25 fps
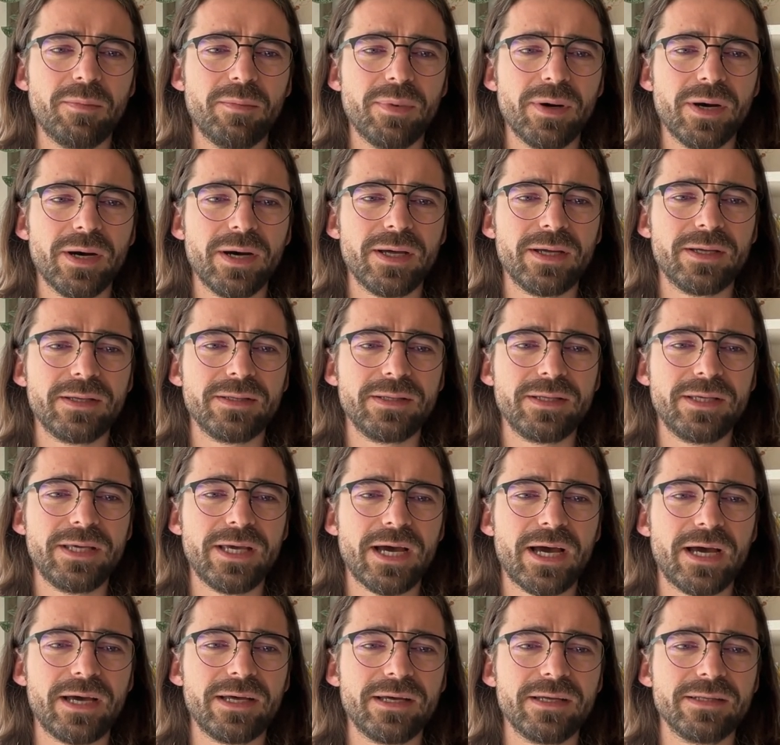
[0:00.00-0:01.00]
But
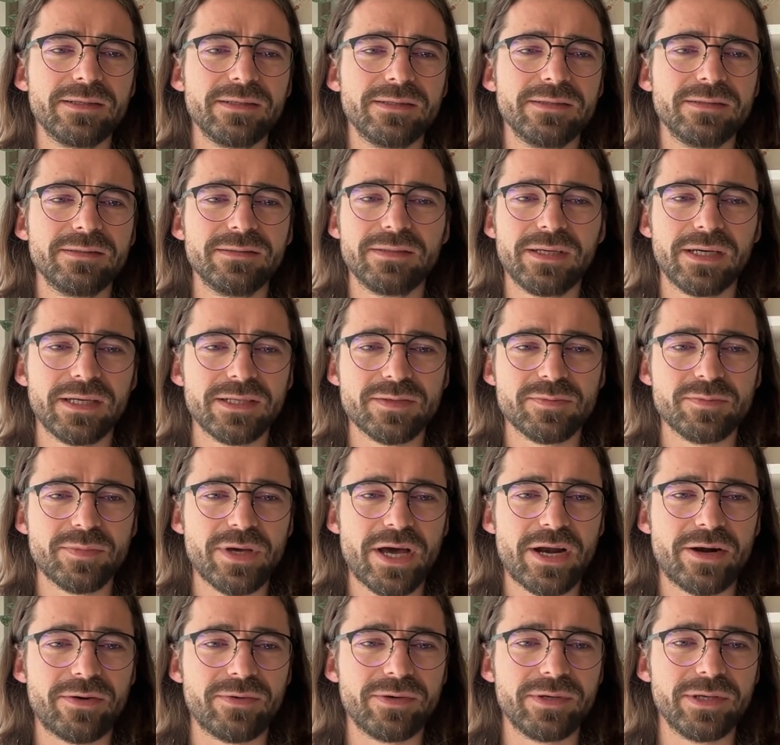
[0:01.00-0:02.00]
yeah, it doesn't
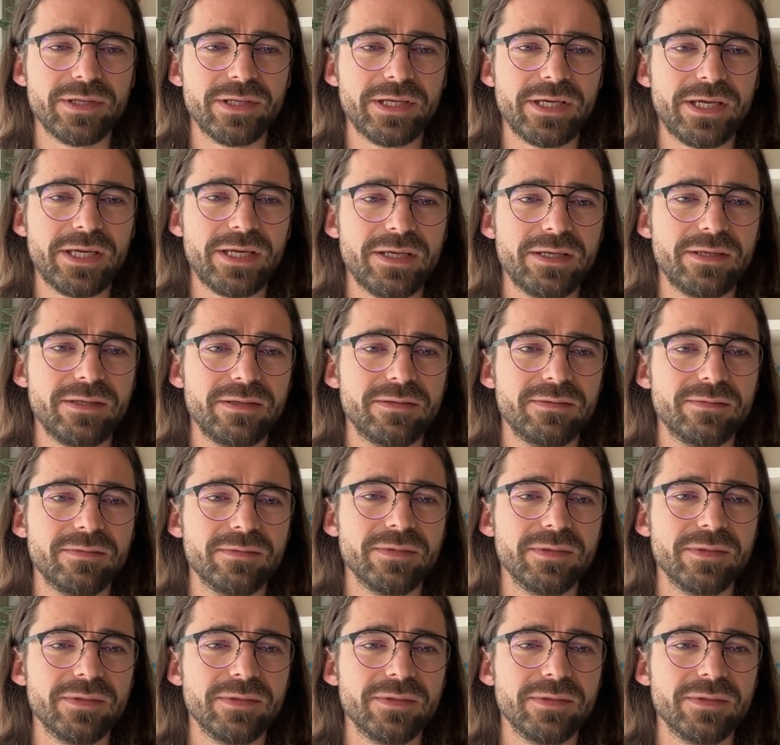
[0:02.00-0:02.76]
matter really.